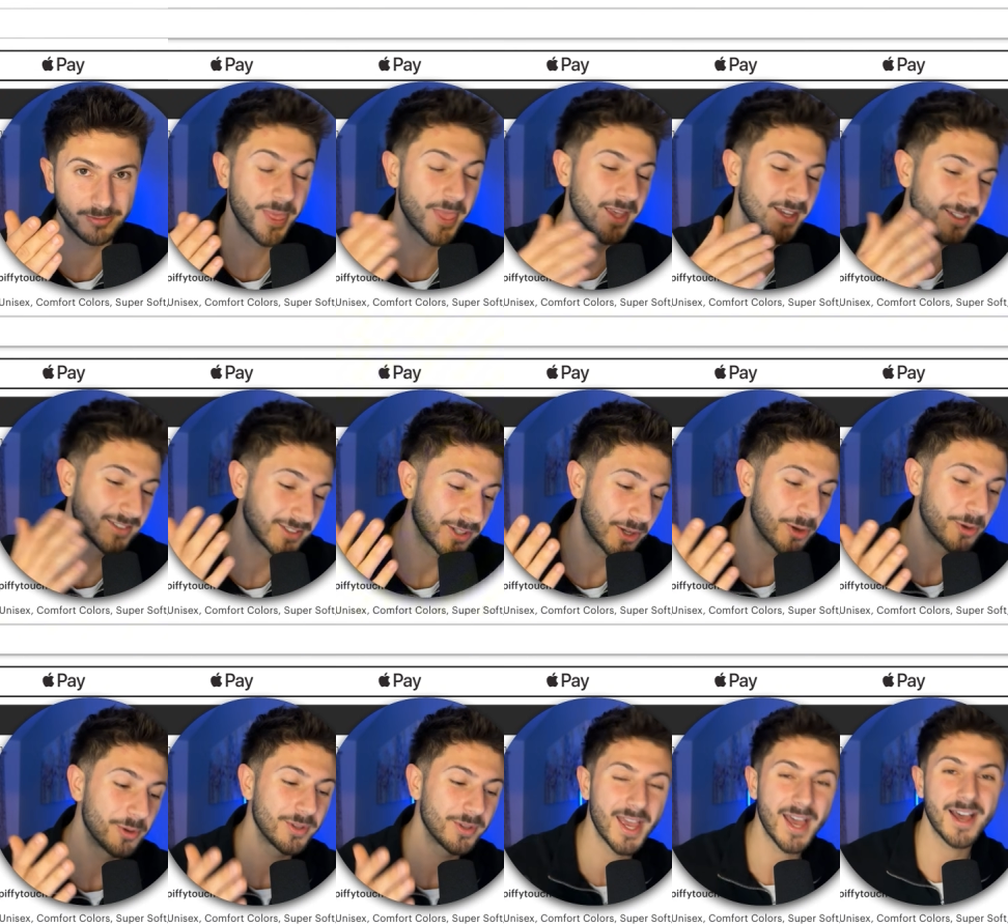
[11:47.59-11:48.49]
So
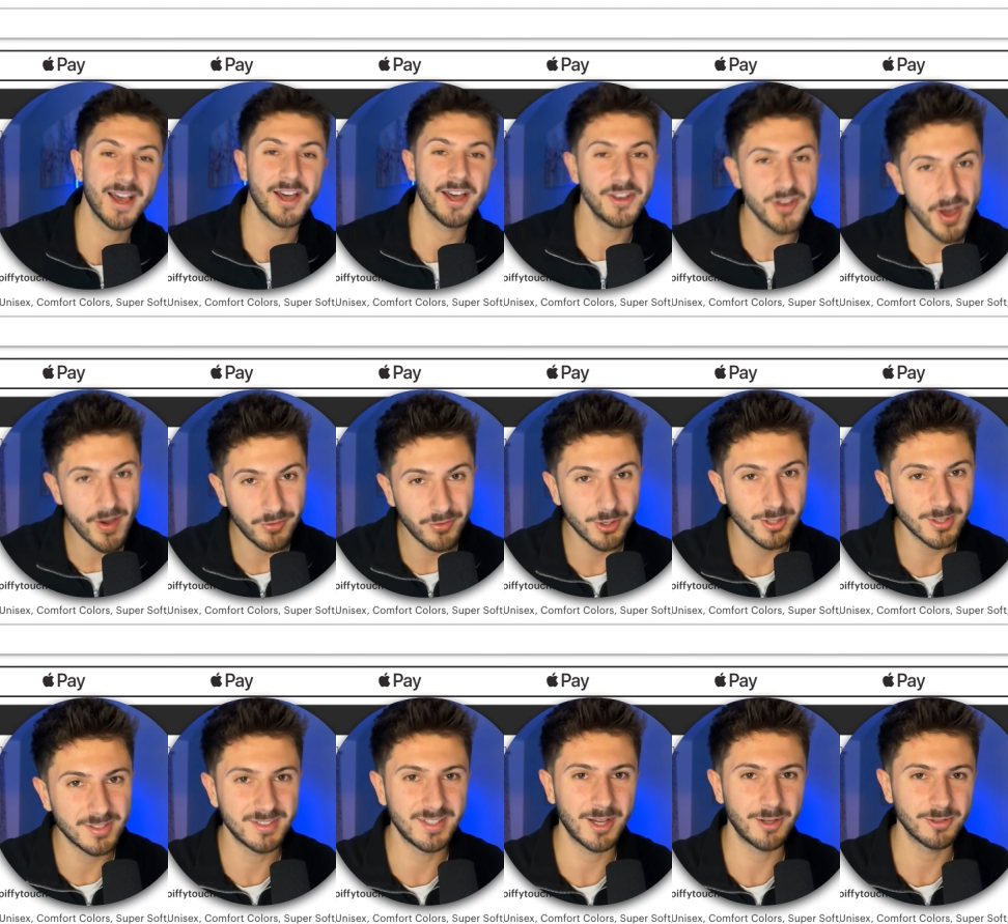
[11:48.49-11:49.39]
yeah, another good
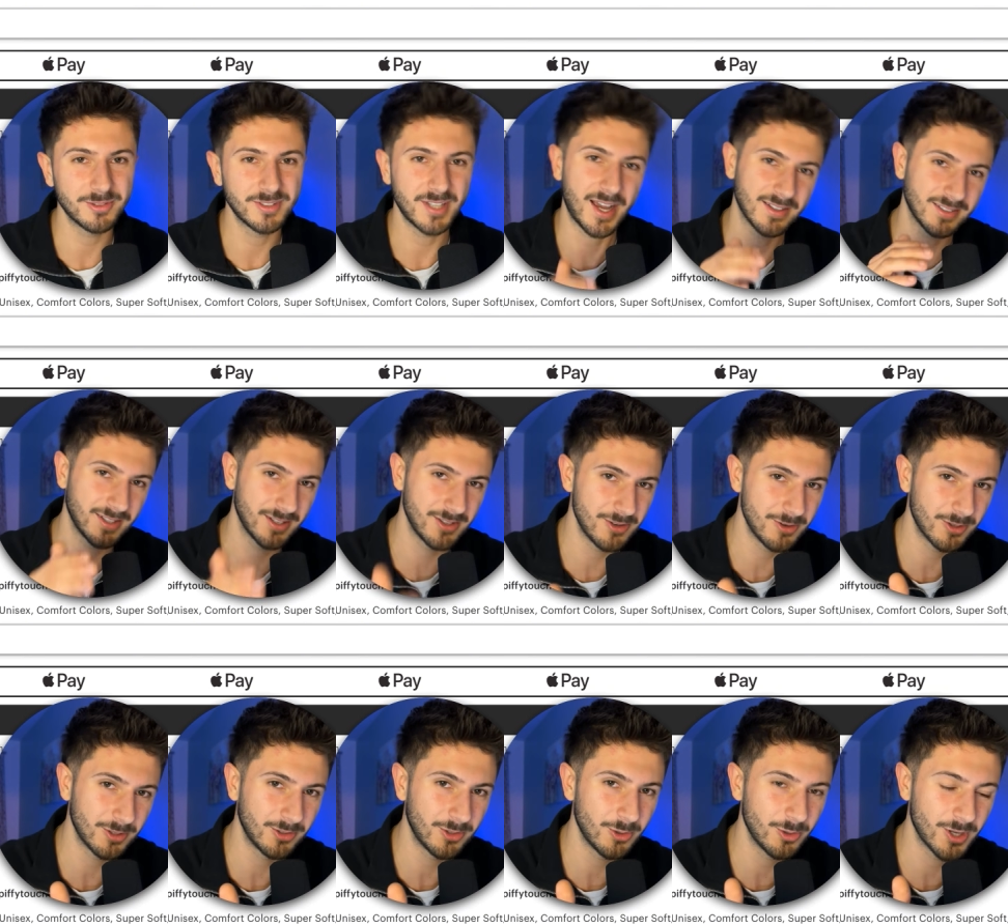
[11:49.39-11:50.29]
sales tactic you can
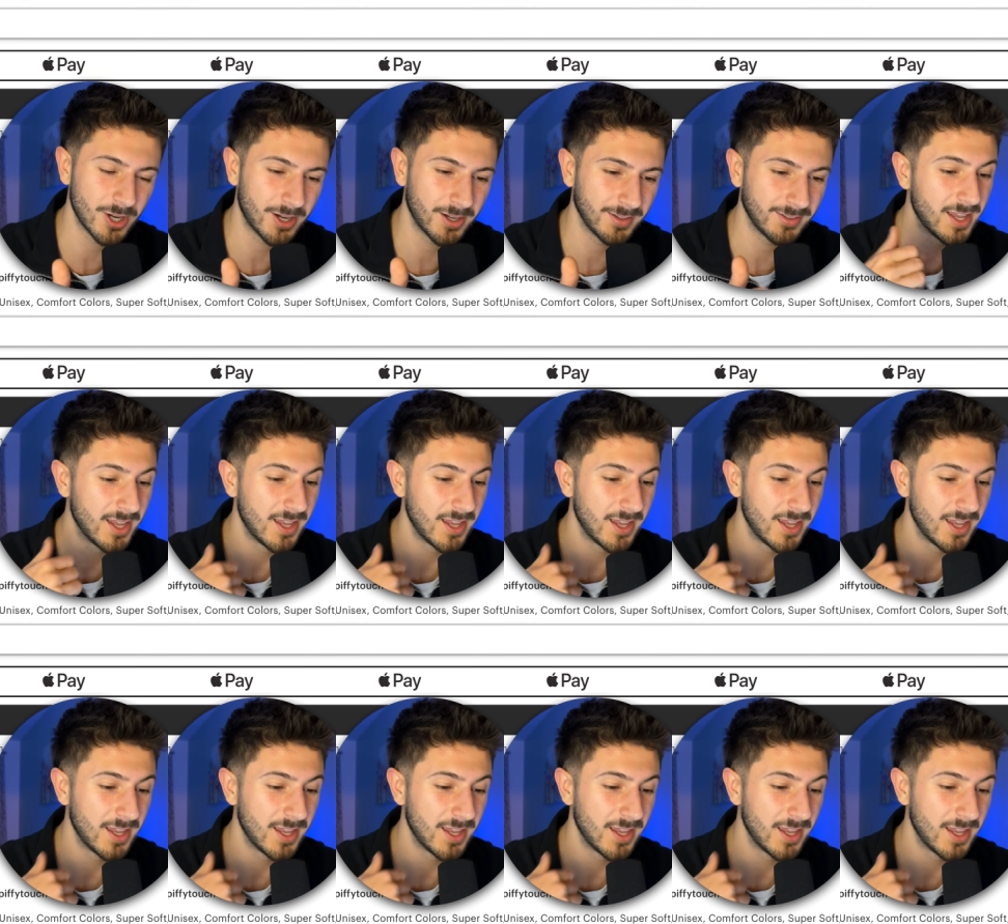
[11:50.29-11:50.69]
do, guys.